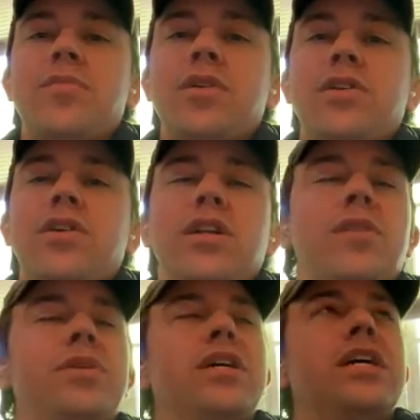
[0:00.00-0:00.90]
I'm going to call
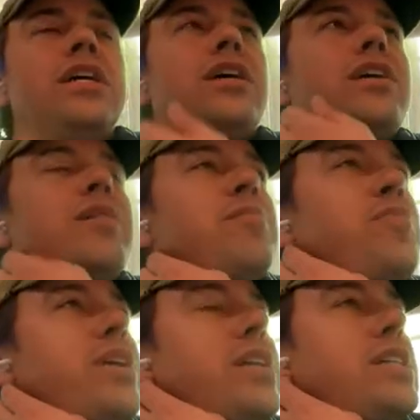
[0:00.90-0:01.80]
it that, but
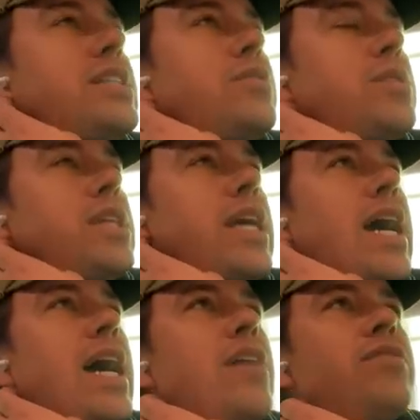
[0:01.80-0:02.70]
um, doesn't really
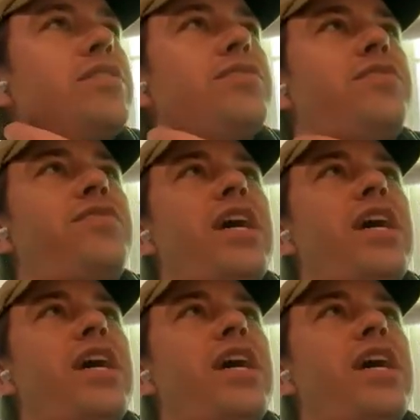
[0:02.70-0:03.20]
have a